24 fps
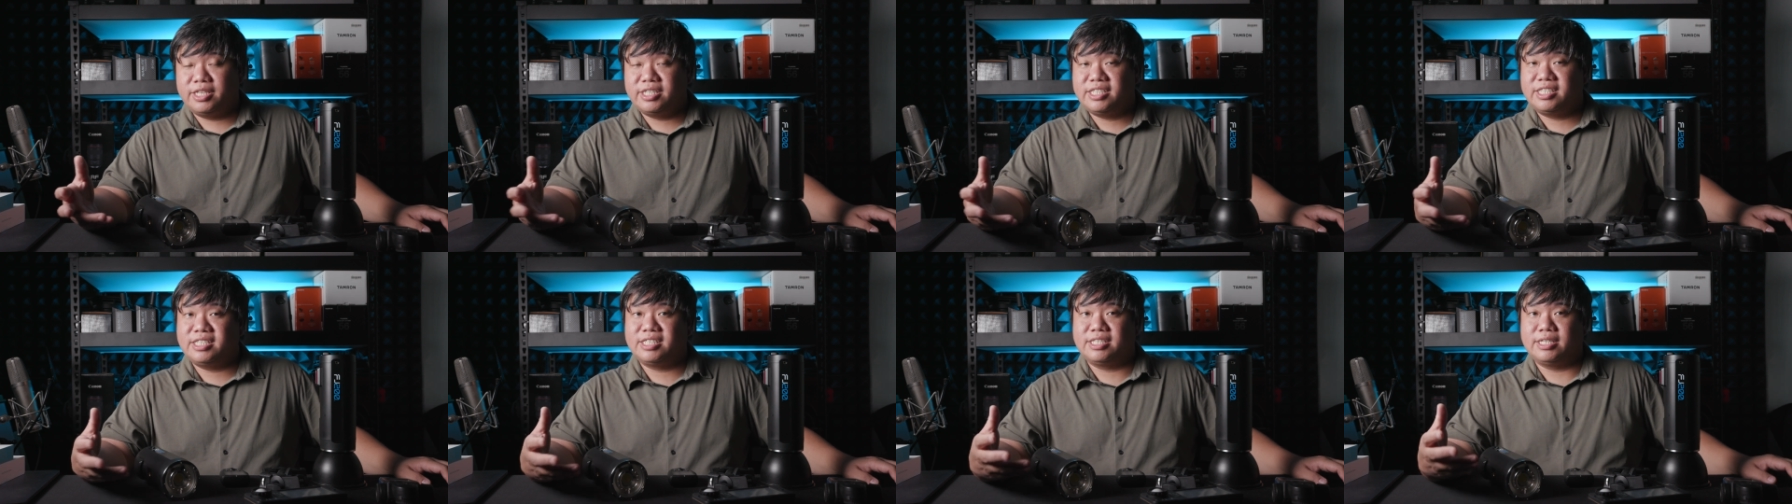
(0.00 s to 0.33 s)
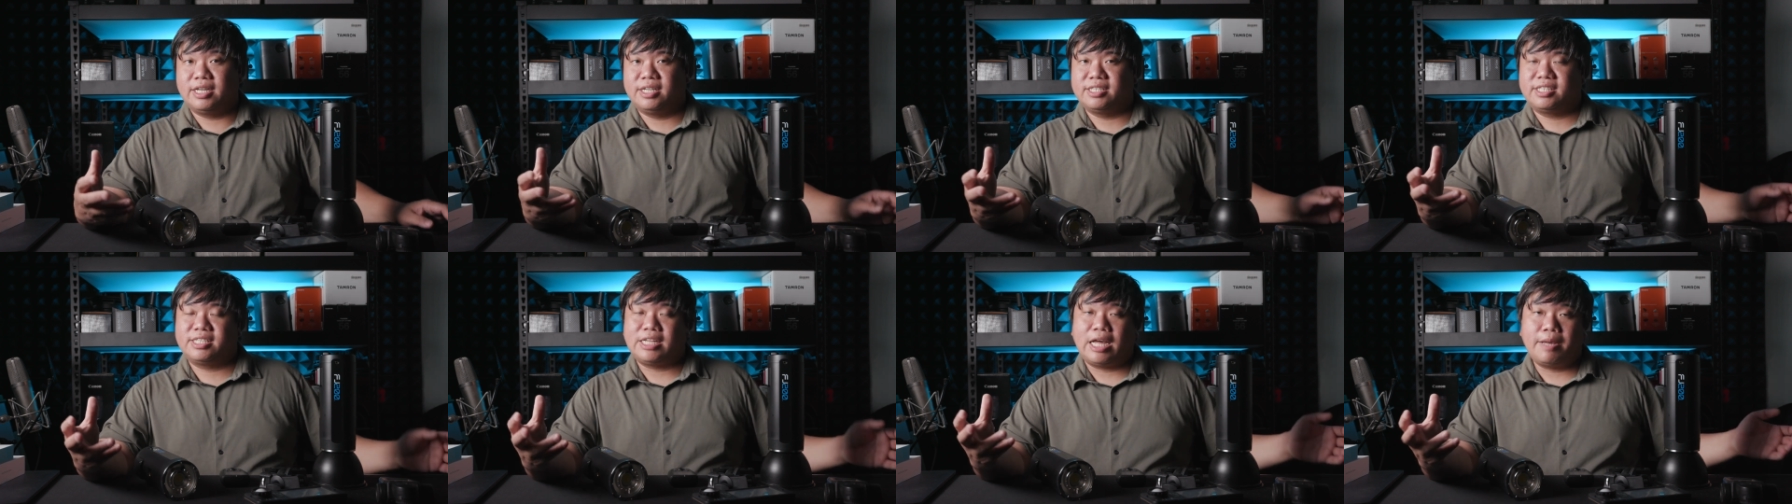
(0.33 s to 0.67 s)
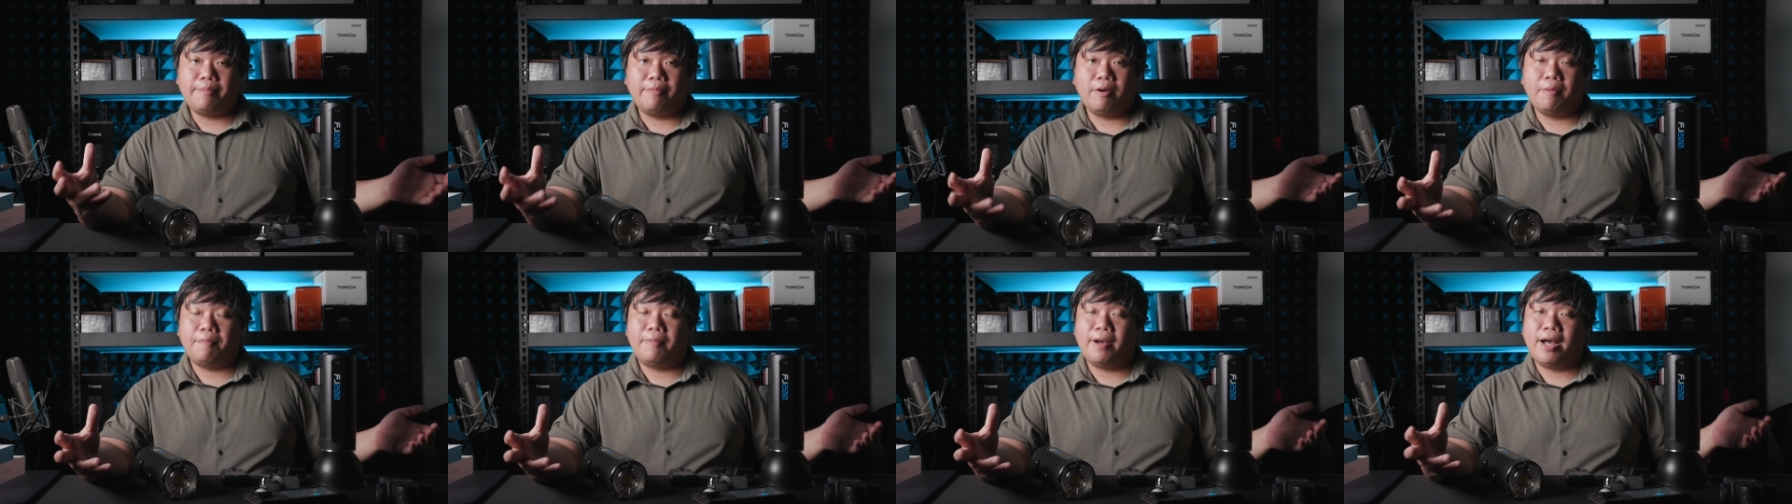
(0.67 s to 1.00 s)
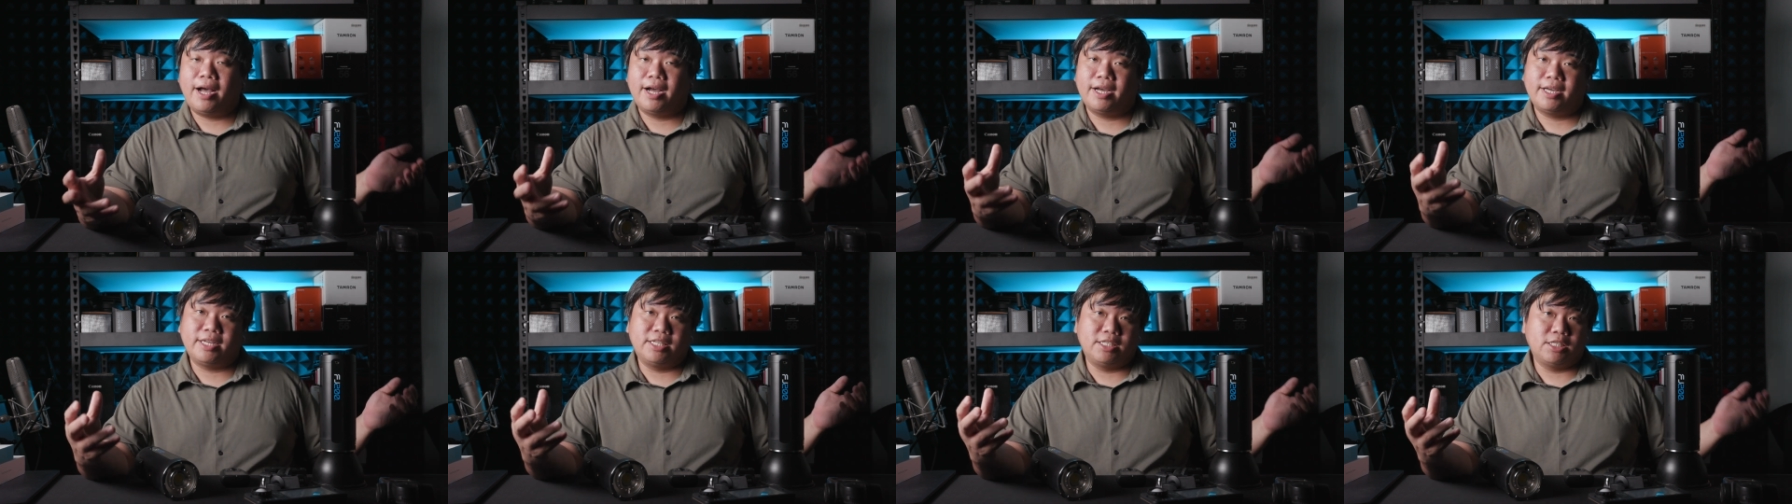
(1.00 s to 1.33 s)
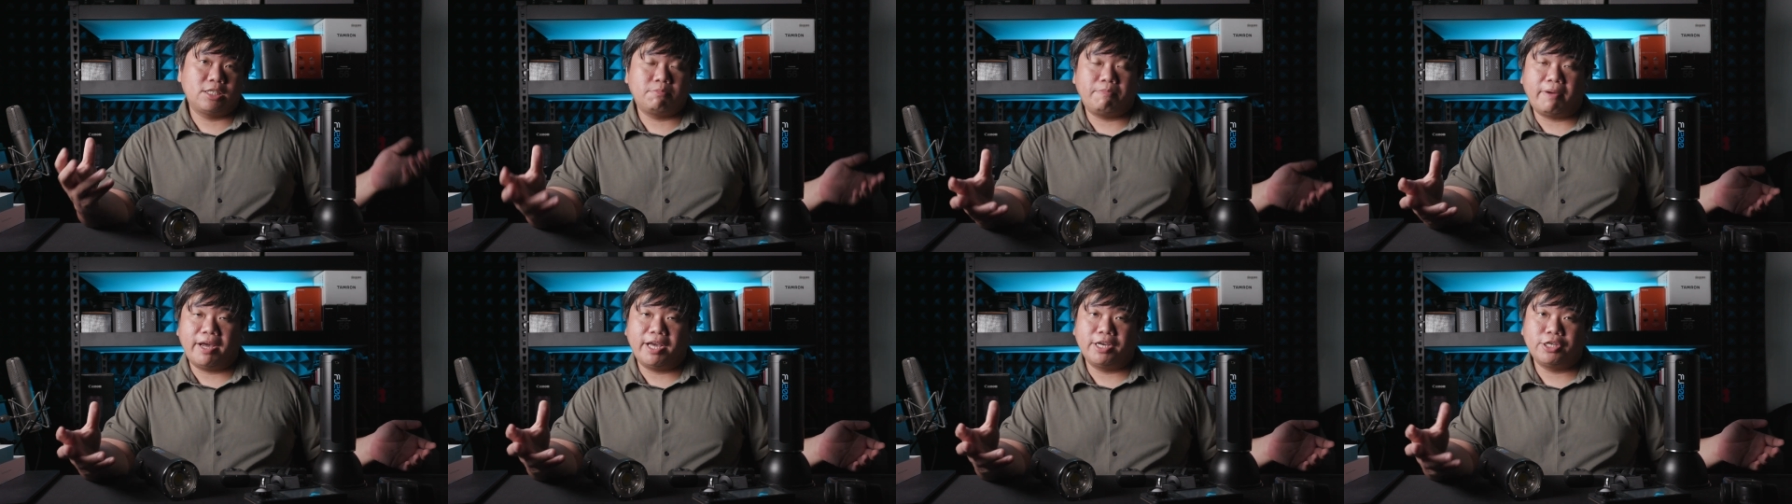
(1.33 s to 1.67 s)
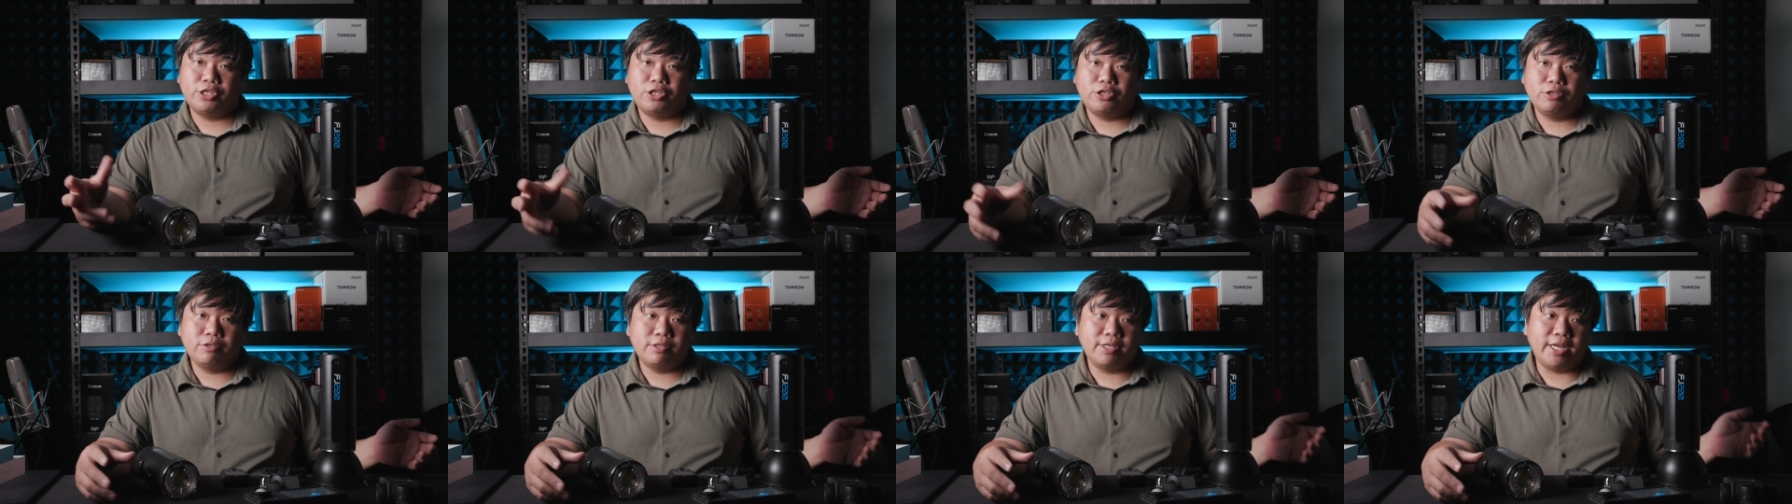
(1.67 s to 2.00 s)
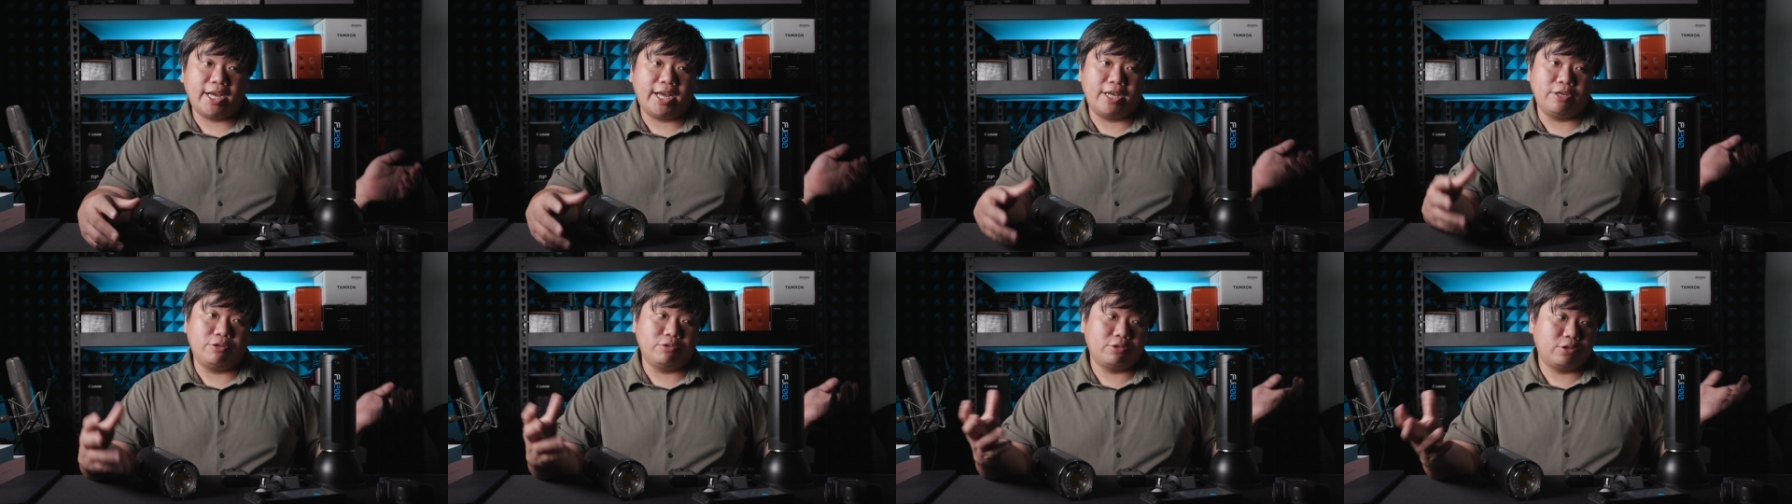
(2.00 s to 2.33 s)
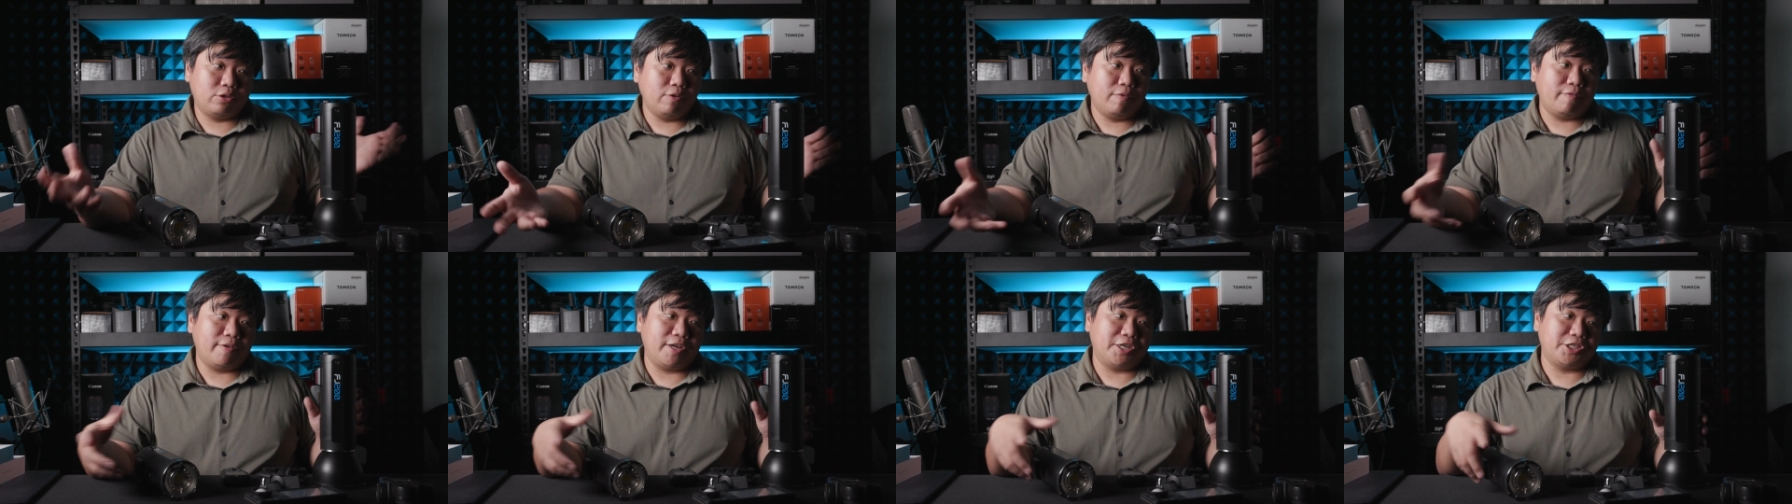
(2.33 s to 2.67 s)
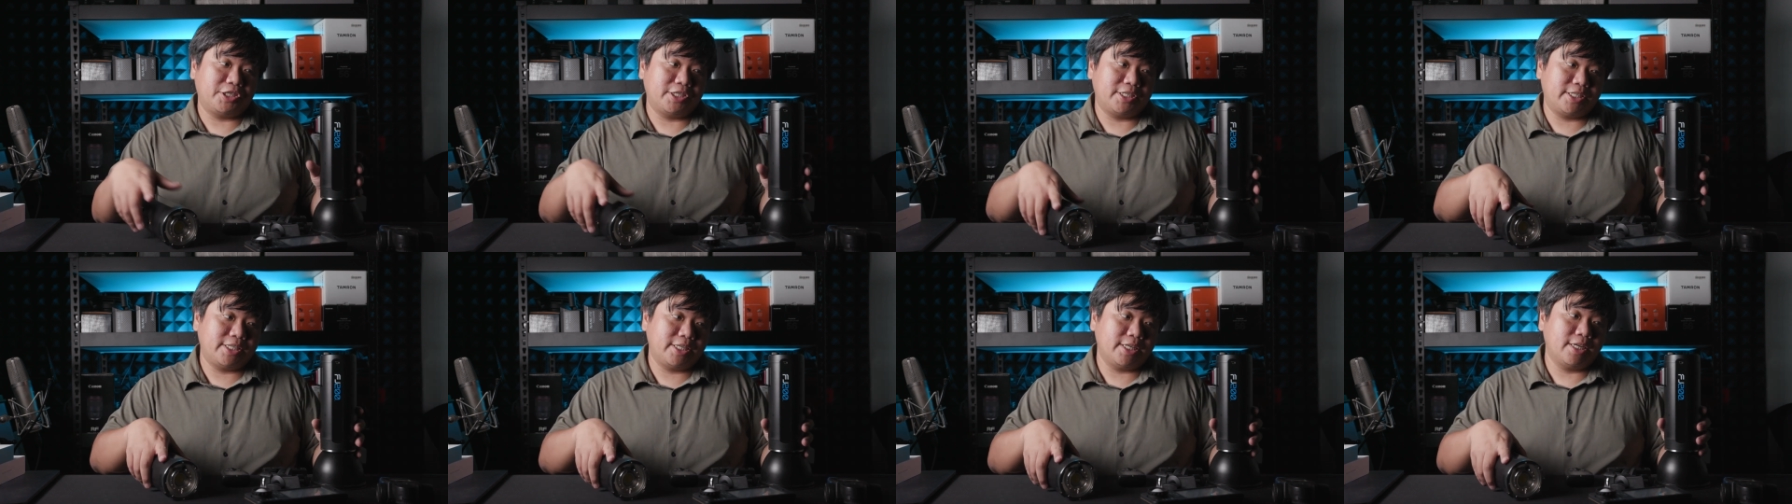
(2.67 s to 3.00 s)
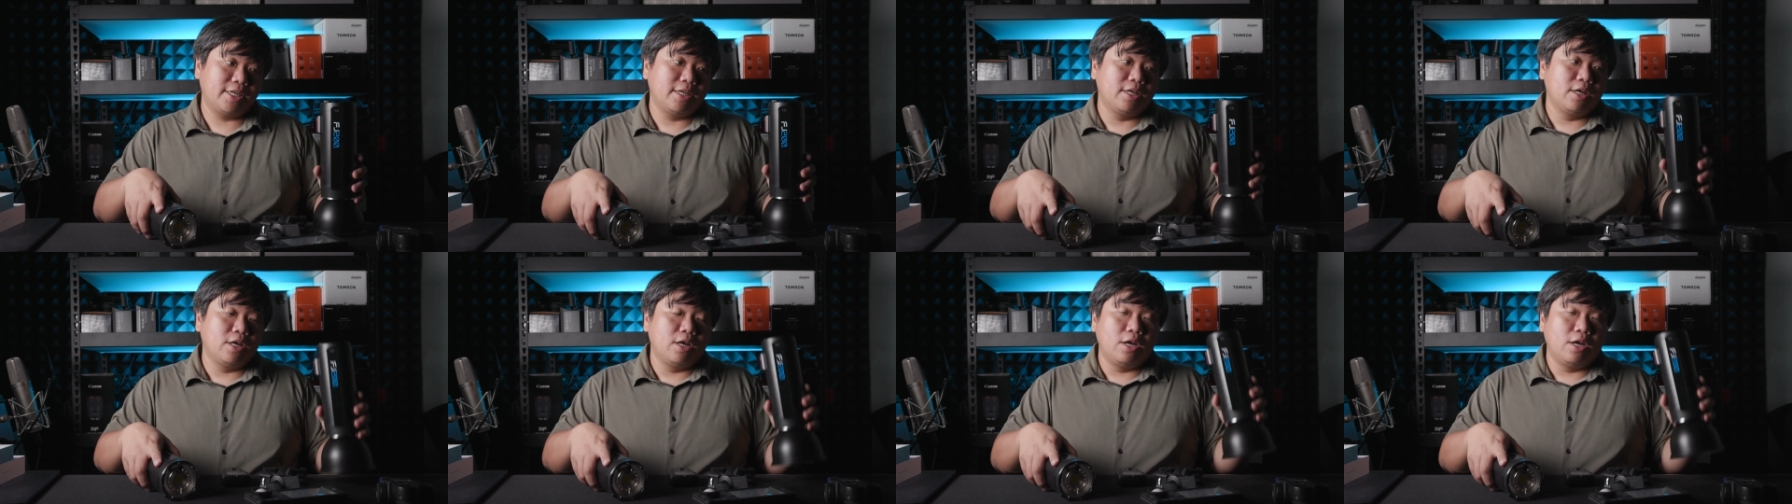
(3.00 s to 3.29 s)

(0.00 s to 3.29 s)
This is a cyberpunk inspired shoot. I used two flashes here,